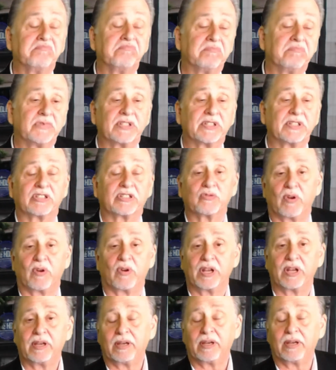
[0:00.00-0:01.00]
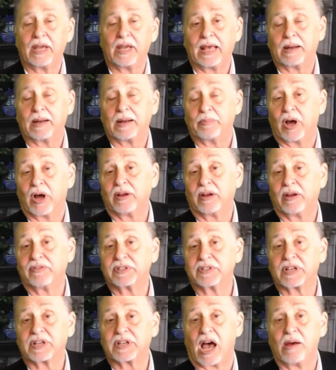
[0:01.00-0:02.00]
620 and above
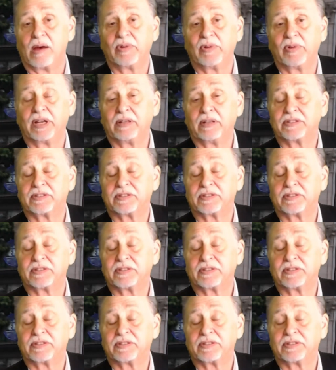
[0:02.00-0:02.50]
is common.